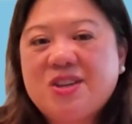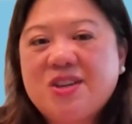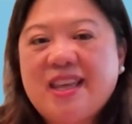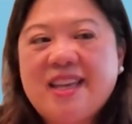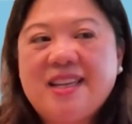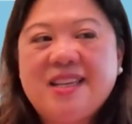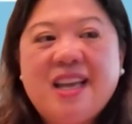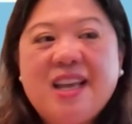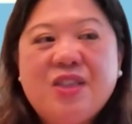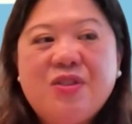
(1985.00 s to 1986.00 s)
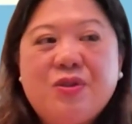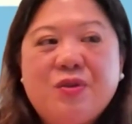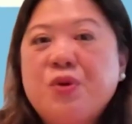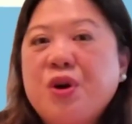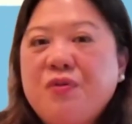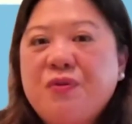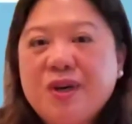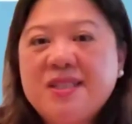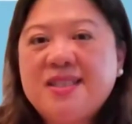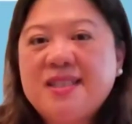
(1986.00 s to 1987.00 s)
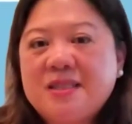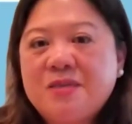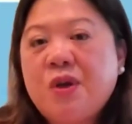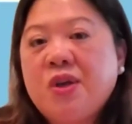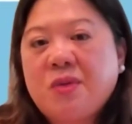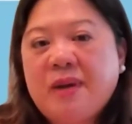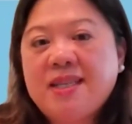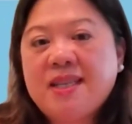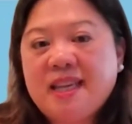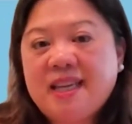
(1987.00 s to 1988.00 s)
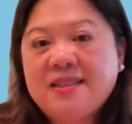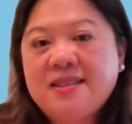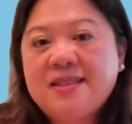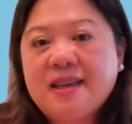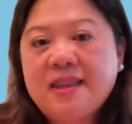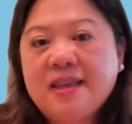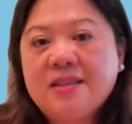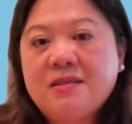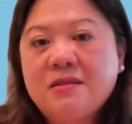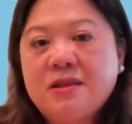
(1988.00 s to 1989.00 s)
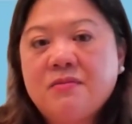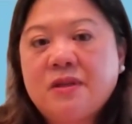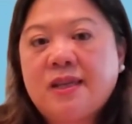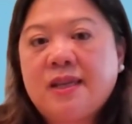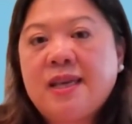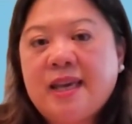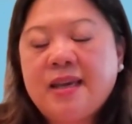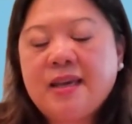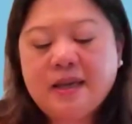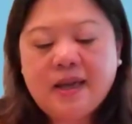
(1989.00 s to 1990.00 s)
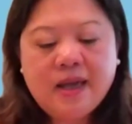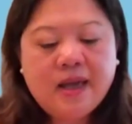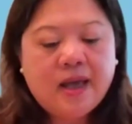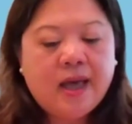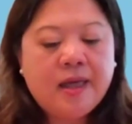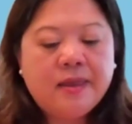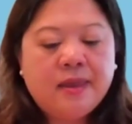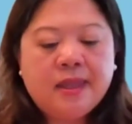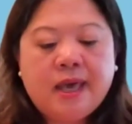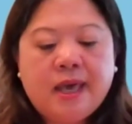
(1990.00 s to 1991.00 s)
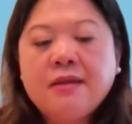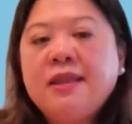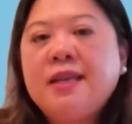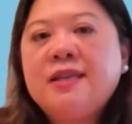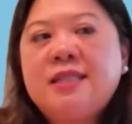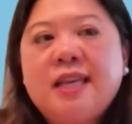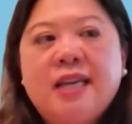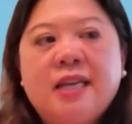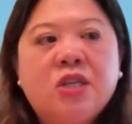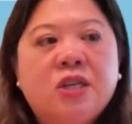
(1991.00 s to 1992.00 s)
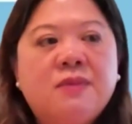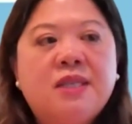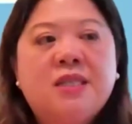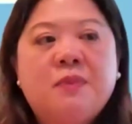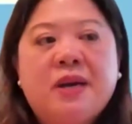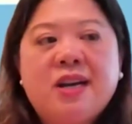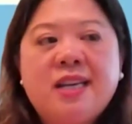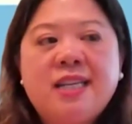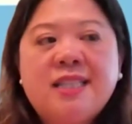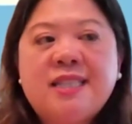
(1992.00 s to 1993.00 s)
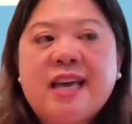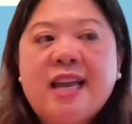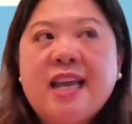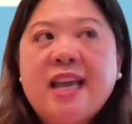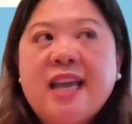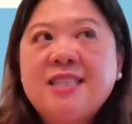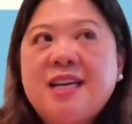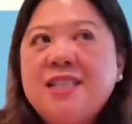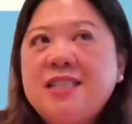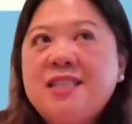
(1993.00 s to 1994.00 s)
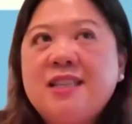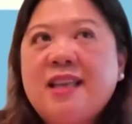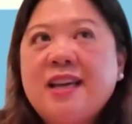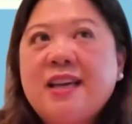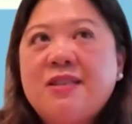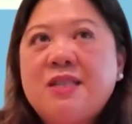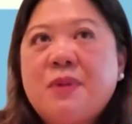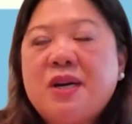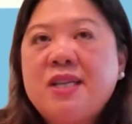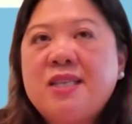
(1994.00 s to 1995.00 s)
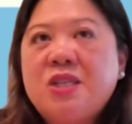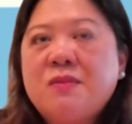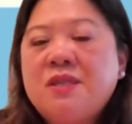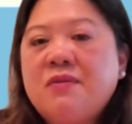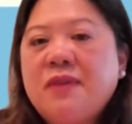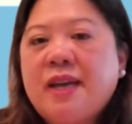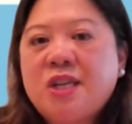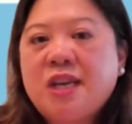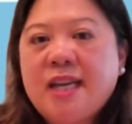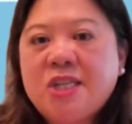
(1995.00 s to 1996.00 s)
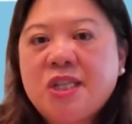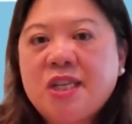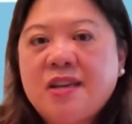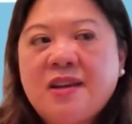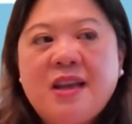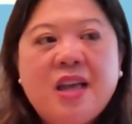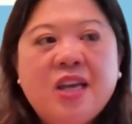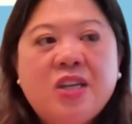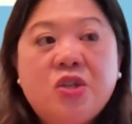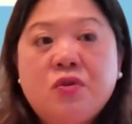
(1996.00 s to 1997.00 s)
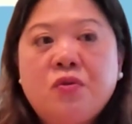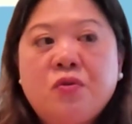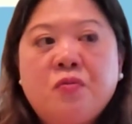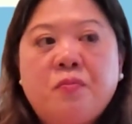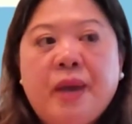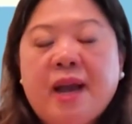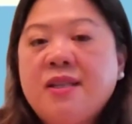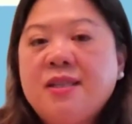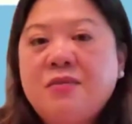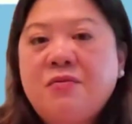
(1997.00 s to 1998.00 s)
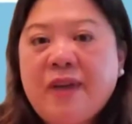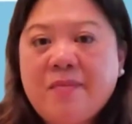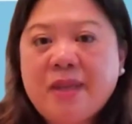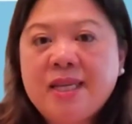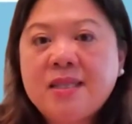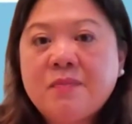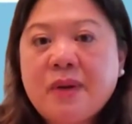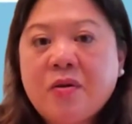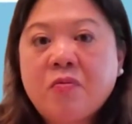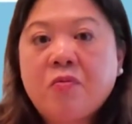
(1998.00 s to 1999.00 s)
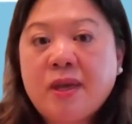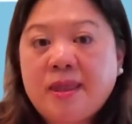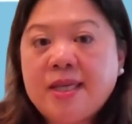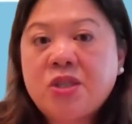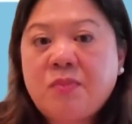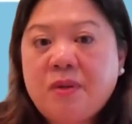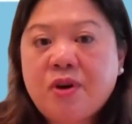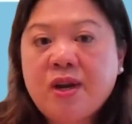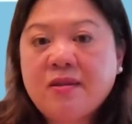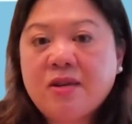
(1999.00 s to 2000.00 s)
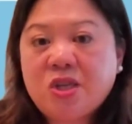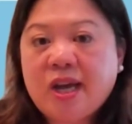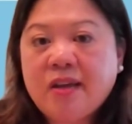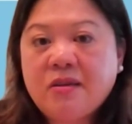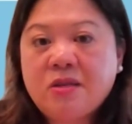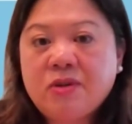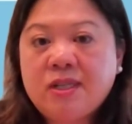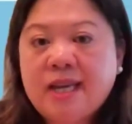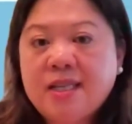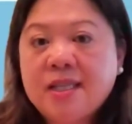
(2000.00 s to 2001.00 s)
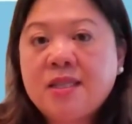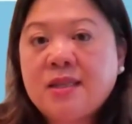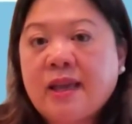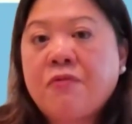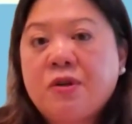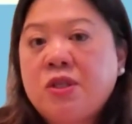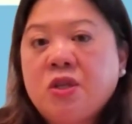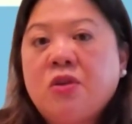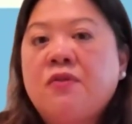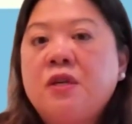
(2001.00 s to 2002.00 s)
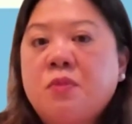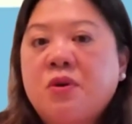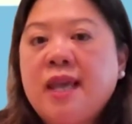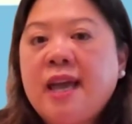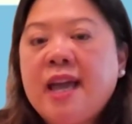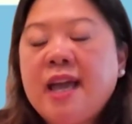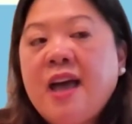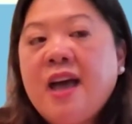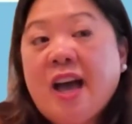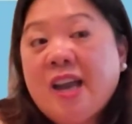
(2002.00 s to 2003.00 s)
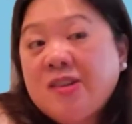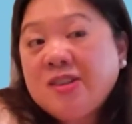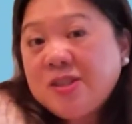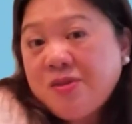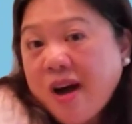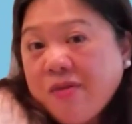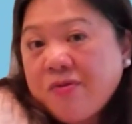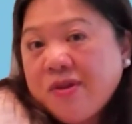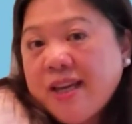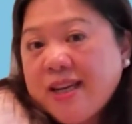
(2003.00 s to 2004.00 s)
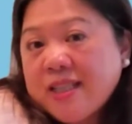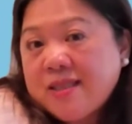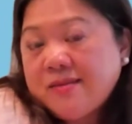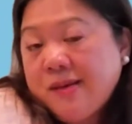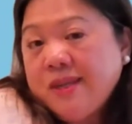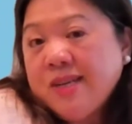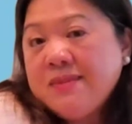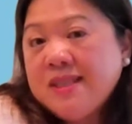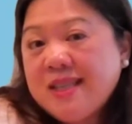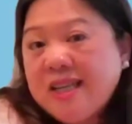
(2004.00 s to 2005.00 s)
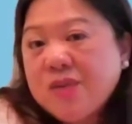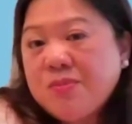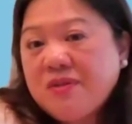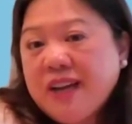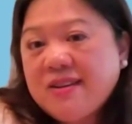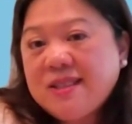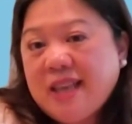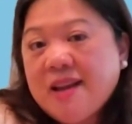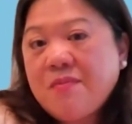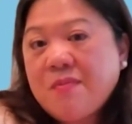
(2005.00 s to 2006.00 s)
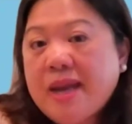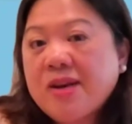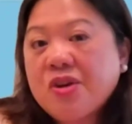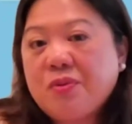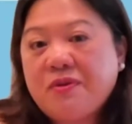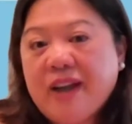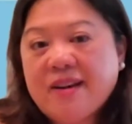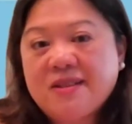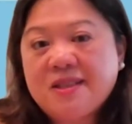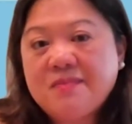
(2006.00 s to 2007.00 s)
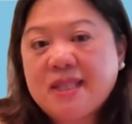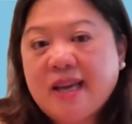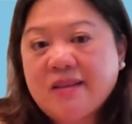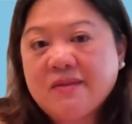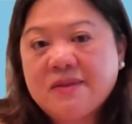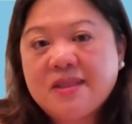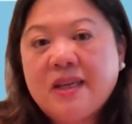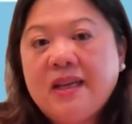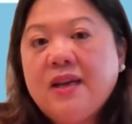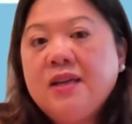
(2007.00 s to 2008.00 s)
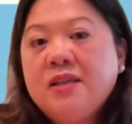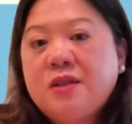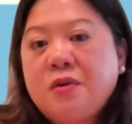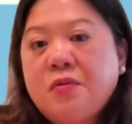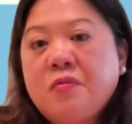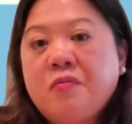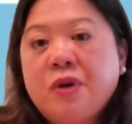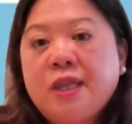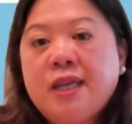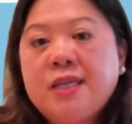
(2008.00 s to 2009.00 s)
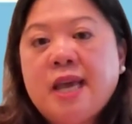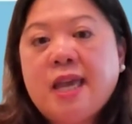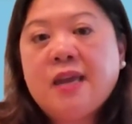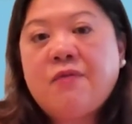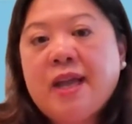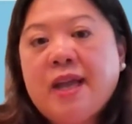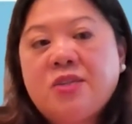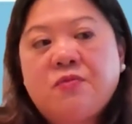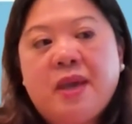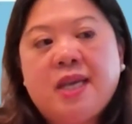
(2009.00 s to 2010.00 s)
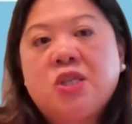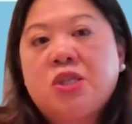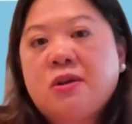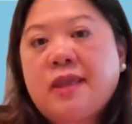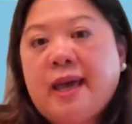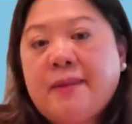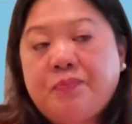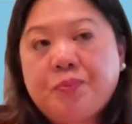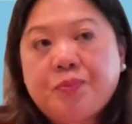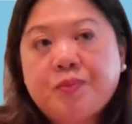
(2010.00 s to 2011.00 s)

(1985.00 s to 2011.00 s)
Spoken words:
sure that the workforce is welcoming to kids, I think is really key. The other thing I'll say in terms of disparities is that it's not just a lack of disparities in terms of education to parents and families about when they should be bringing their child to a dentist, like first tooth, first birthday. I'd also offer that it's sometimes the dental providers and medical providers themselves. So really taking advantage of making sure that